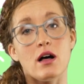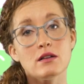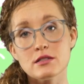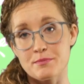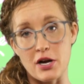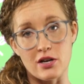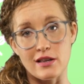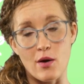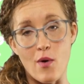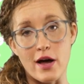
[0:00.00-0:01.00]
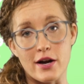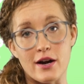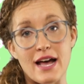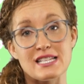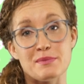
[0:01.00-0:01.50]
all sparkling
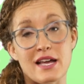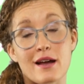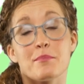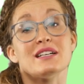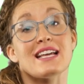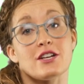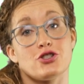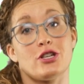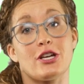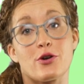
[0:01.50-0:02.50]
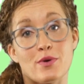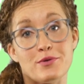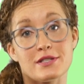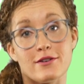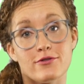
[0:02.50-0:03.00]
water as being potentially
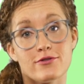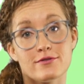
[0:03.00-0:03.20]
erosive.